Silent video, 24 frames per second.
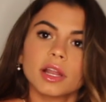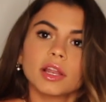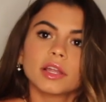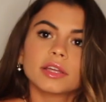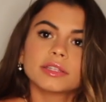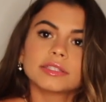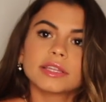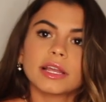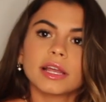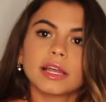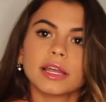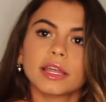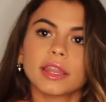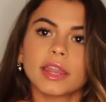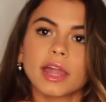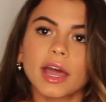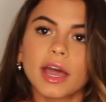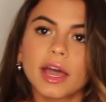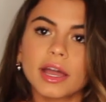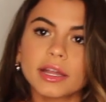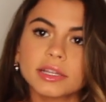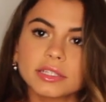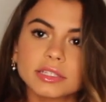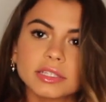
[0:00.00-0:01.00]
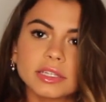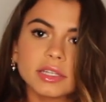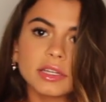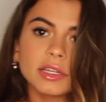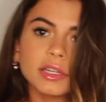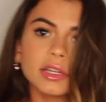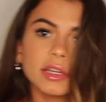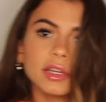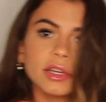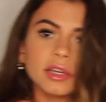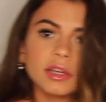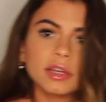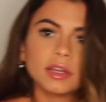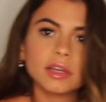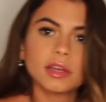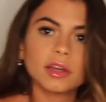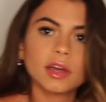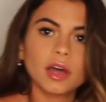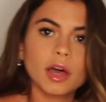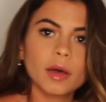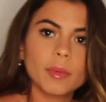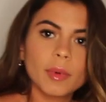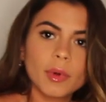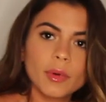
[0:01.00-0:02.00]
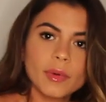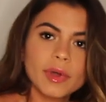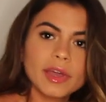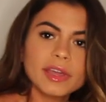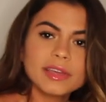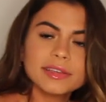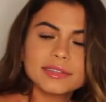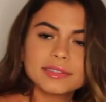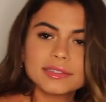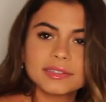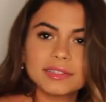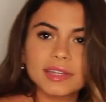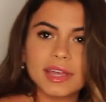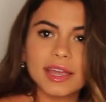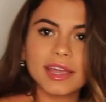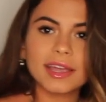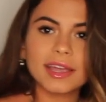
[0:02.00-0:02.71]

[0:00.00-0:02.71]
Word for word: It looks like that on the waist.